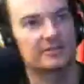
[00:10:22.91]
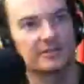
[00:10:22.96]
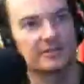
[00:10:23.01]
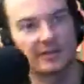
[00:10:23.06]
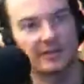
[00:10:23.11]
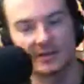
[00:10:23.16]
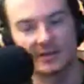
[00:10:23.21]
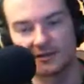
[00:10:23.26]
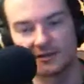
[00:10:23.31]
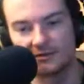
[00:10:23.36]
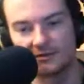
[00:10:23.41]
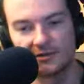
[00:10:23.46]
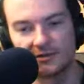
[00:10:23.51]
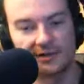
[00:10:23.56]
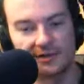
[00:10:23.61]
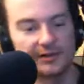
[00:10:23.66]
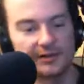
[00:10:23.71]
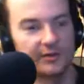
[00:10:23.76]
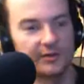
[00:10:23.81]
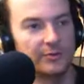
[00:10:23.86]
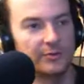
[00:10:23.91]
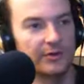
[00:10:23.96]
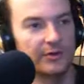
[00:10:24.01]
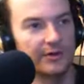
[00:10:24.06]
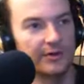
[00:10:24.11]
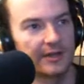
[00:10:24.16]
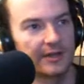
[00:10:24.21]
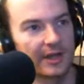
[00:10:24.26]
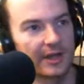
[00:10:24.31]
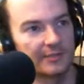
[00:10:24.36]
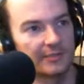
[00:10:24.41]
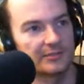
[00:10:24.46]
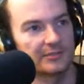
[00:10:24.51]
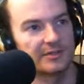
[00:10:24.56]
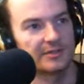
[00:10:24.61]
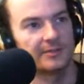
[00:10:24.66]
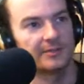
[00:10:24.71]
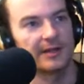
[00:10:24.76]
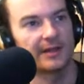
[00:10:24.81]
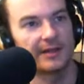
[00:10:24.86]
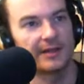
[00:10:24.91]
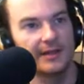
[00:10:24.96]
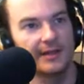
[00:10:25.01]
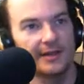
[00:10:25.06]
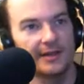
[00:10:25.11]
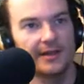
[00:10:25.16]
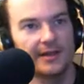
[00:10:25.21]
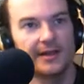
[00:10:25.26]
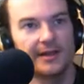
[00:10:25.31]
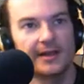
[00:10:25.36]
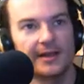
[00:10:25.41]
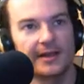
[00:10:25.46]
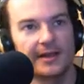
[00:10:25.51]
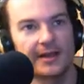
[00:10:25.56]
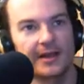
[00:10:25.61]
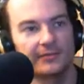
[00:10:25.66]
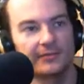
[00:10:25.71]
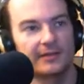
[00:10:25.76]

it's like a computer game or something. Chelfyn,